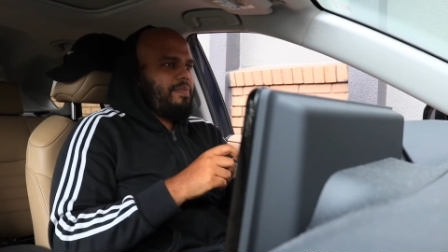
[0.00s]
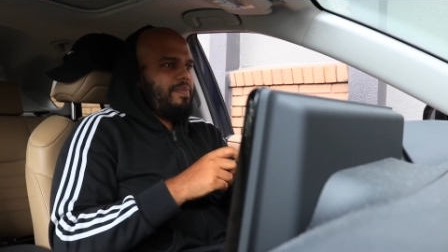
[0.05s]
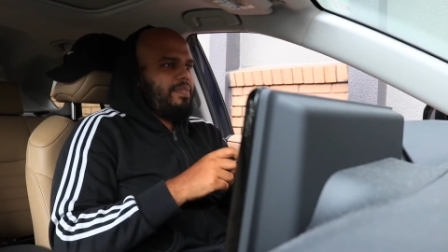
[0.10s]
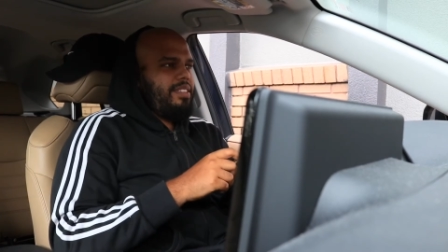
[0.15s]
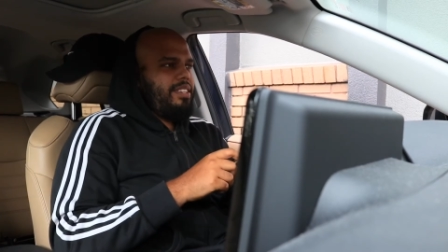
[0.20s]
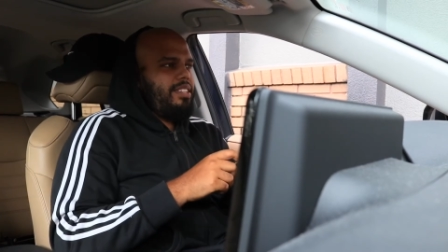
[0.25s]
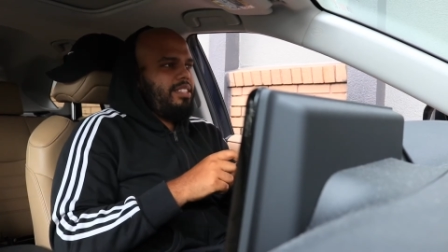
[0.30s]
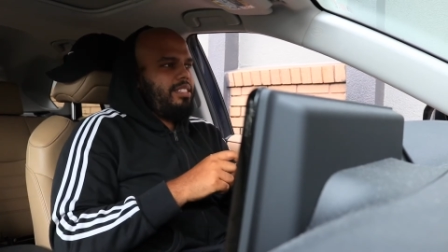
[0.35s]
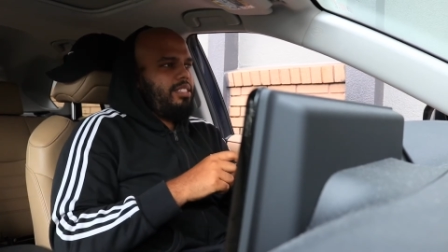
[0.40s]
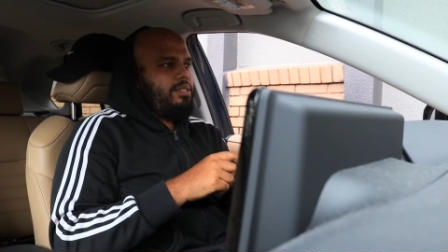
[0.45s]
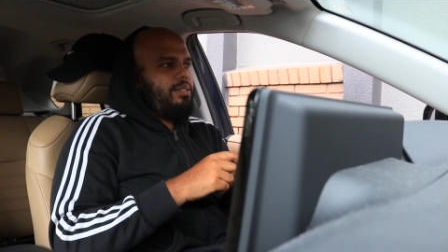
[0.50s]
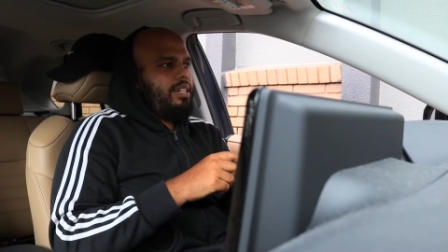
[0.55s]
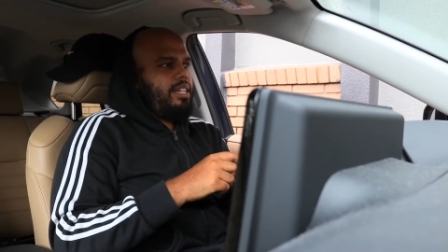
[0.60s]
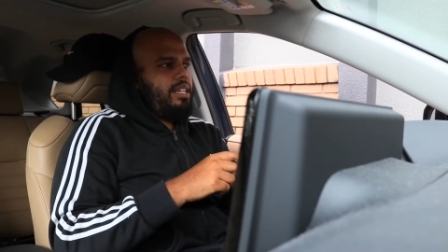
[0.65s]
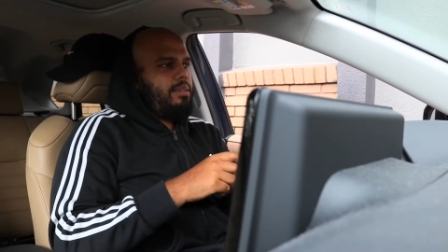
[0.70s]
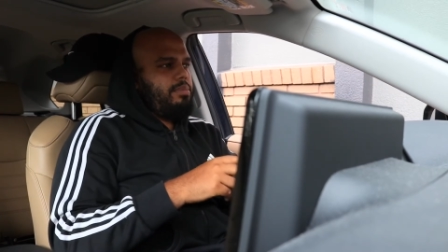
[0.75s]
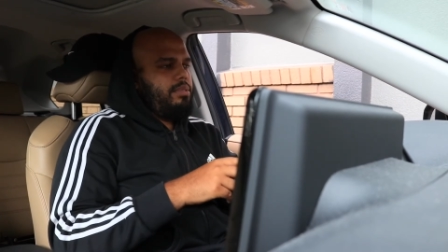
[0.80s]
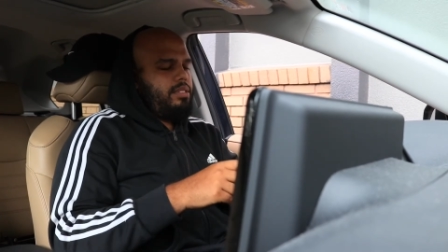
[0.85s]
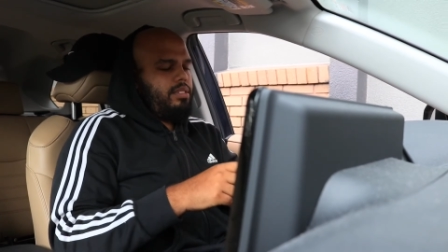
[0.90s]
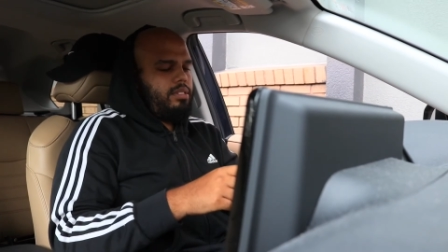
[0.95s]
Let's see what
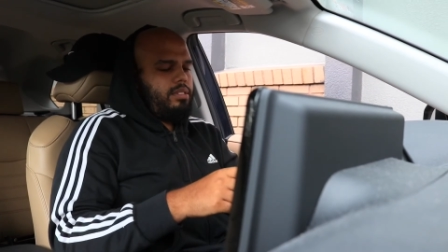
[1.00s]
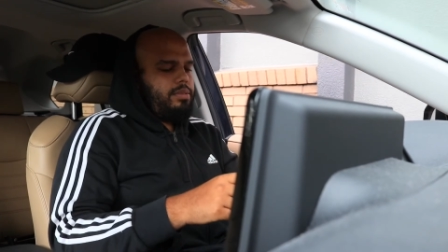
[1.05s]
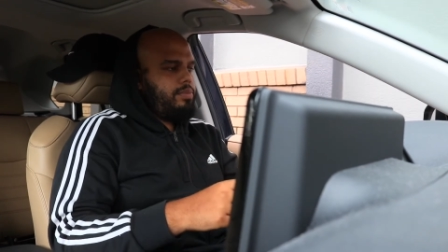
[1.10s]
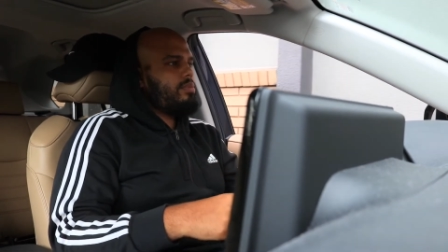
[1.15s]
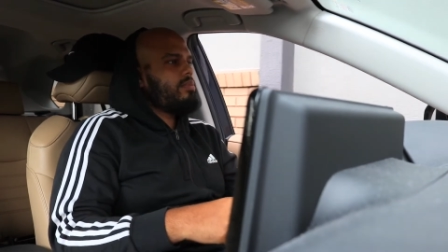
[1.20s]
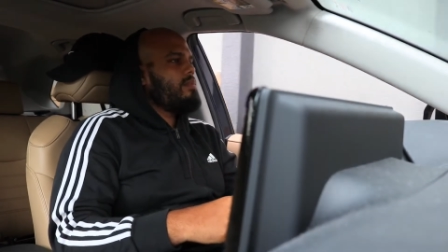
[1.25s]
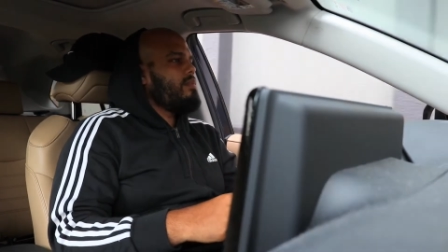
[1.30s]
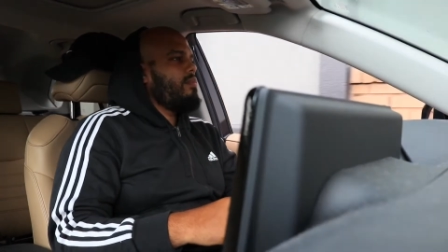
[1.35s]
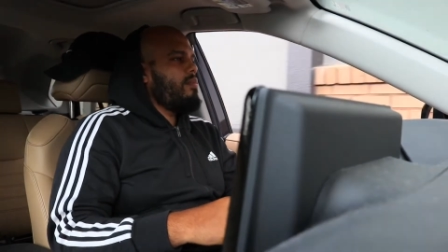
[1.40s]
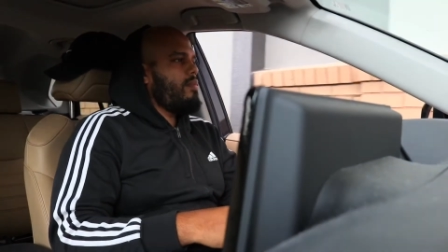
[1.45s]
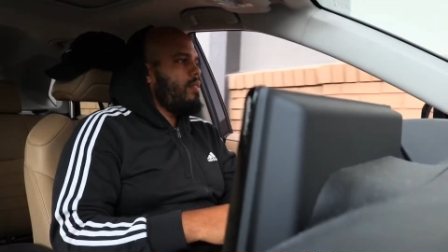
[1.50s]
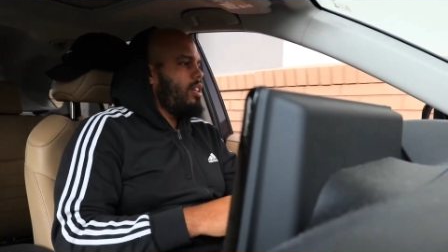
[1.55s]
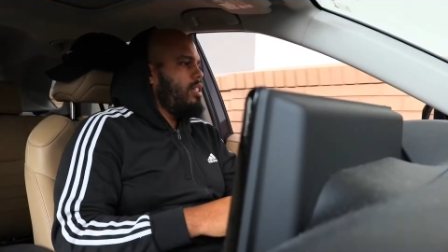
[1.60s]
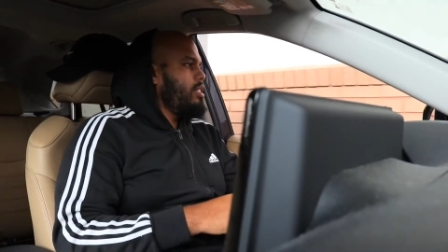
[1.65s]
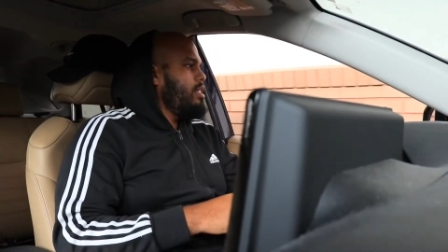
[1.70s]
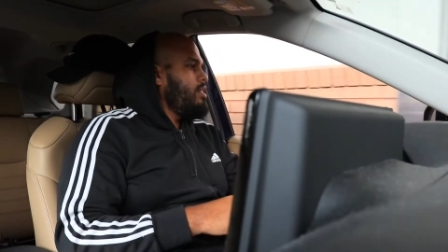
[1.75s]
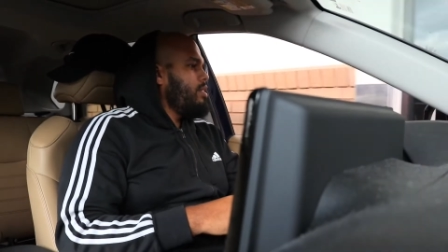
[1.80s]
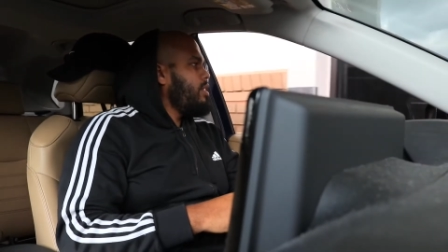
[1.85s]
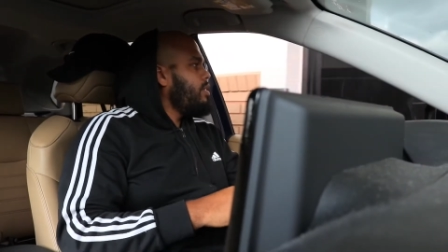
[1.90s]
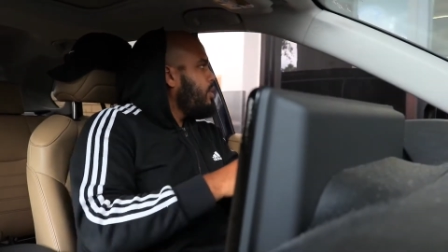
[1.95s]
happens.
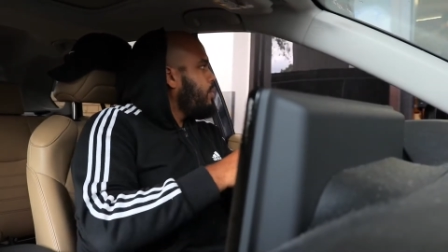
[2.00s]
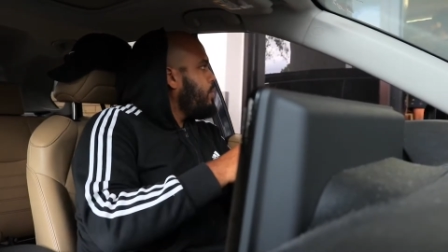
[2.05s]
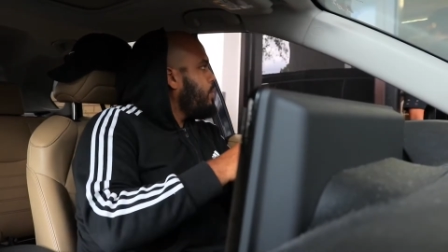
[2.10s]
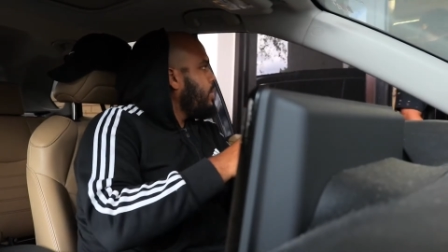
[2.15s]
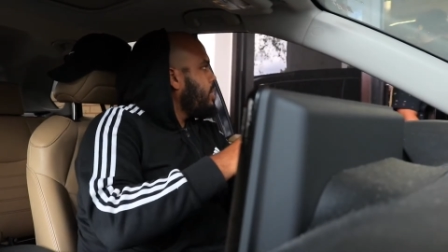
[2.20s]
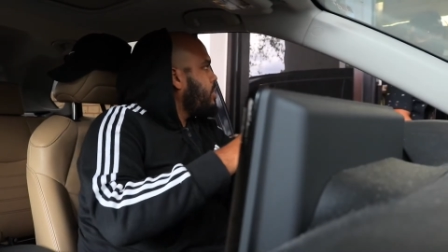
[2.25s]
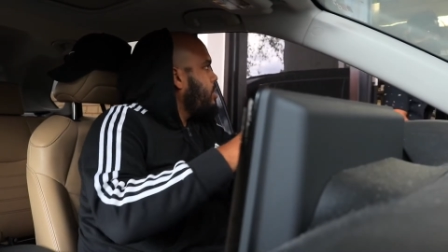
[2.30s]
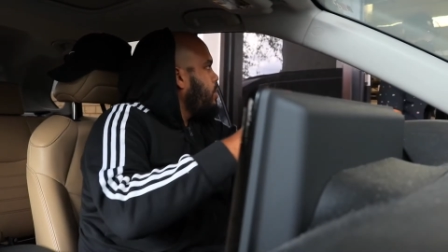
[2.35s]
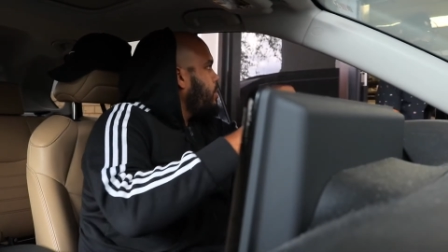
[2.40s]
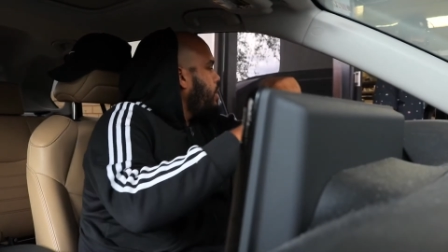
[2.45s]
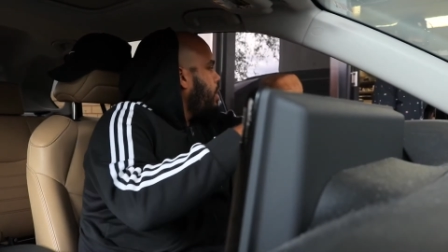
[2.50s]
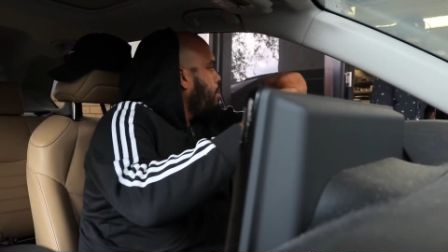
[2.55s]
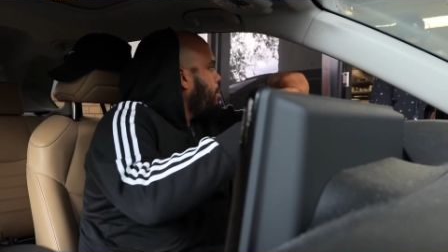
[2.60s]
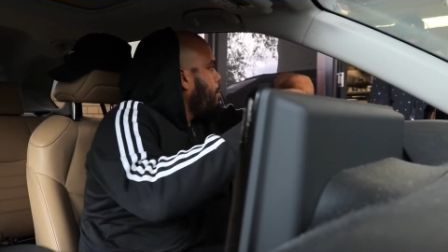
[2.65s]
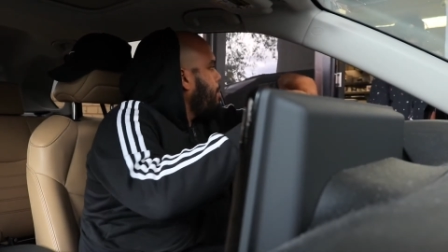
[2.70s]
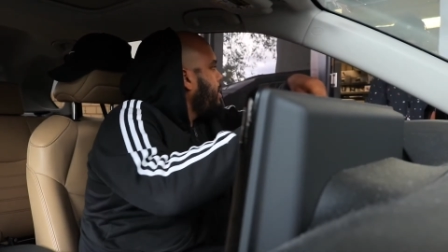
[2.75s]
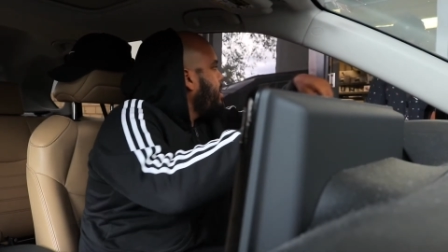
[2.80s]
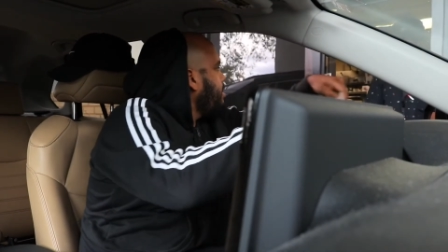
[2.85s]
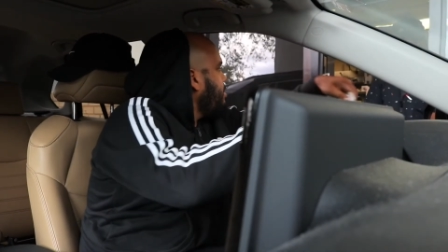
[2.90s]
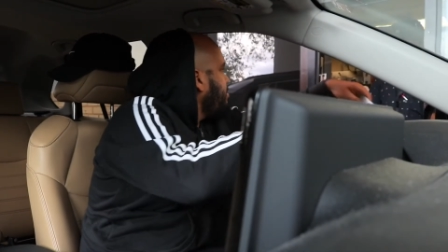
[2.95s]
What's going on, my brother?